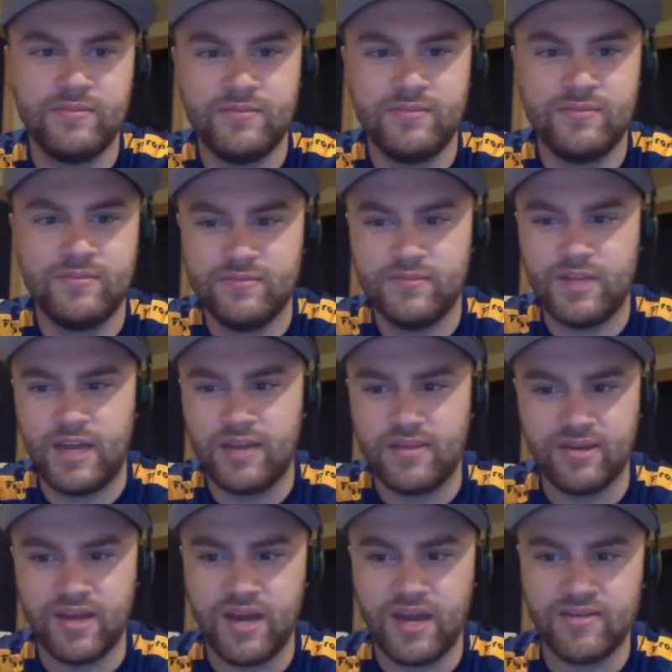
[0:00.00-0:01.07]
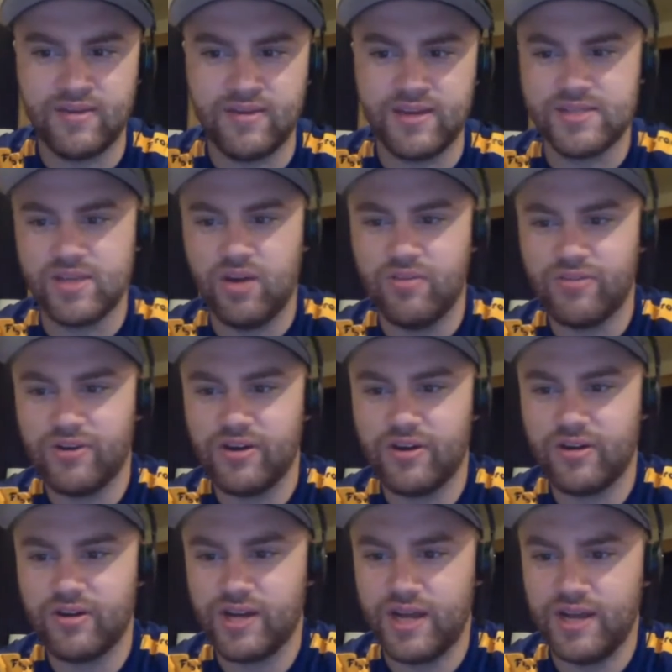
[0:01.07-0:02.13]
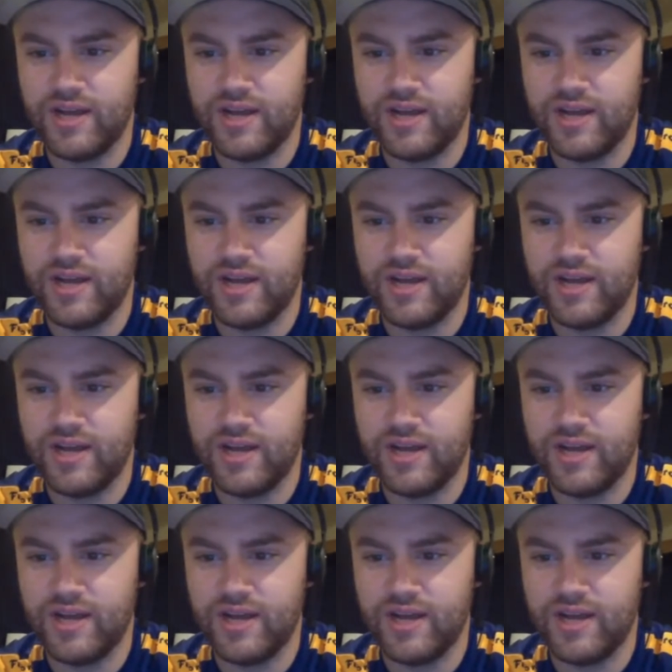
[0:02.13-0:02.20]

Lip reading: I think it's over, and